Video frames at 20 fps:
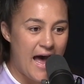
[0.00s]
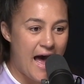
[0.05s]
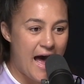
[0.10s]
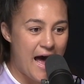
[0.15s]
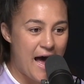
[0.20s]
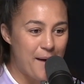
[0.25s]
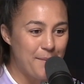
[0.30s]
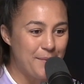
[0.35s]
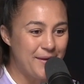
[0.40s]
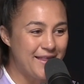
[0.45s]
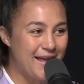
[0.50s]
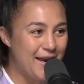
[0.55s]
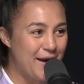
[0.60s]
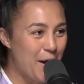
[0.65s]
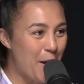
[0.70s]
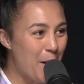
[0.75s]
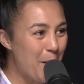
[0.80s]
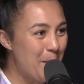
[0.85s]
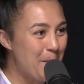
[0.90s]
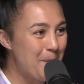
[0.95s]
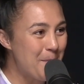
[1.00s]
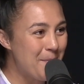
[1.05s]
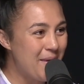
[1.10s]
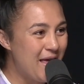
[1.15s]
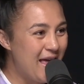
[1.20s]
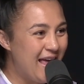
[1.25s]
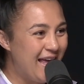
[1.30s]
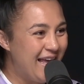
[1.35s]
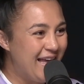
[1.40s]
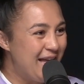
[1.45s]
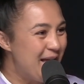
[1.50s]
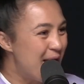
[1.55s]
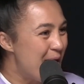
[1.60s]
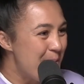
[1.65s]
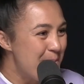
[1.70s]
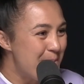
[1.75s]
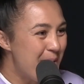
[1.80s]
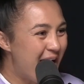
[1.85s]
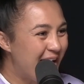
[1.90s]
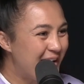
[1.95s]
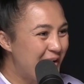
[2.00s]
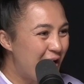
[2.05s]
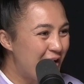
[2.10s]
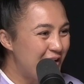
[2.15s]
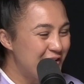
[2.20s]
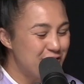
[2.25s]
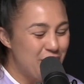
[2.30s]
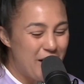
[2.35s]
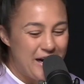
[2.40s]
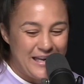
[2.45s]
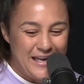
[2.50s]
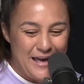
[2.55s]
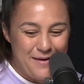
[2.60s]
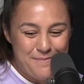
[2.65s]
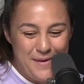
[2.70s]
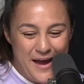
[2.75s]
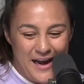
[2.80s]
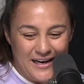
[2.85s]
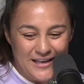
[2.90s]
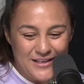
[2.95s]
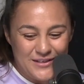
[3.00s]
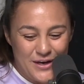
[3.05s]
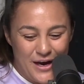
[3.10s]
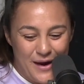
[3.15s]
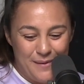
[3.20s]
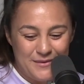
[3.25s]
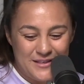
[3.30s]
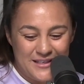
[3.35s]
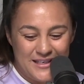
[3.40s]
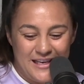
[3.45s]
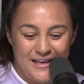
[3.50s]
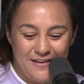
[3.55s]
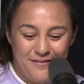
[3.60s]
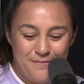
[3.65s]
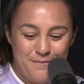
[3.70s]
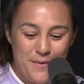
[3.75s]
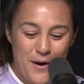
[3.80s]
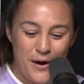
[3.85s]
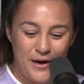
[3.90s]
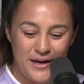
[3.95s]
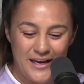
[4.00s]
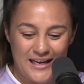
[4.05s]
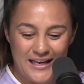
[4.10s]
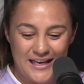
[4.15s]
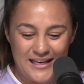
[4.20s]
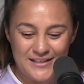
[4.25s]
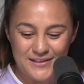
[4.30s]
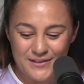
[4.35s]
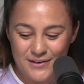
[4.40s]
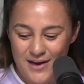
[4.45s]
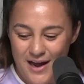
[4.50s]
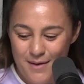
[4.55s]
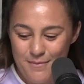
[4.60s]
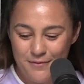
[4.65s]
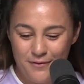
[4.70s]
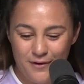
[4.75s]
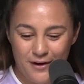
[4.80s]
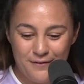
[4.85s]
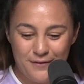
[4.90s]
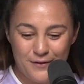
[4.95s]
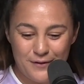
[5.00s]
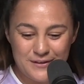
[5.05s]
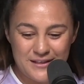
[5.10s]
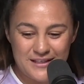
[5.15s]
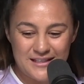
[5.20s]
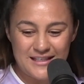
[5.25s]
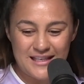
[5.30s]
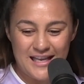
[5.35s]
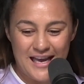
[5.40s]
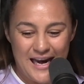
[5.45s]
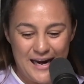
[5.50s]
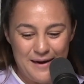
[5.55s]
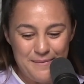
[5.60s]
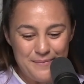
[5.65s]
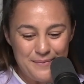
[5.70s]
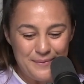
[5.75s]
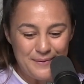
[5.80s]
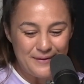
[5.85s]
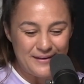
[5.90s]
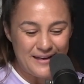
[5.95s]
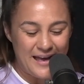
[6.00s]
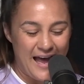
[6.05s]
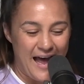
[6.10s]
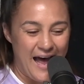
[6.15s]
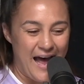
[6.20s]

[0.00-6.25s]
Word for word: Um, and then home back, try to get back in time to give Bodhi a kiss goodnight before he falls asleep, mm.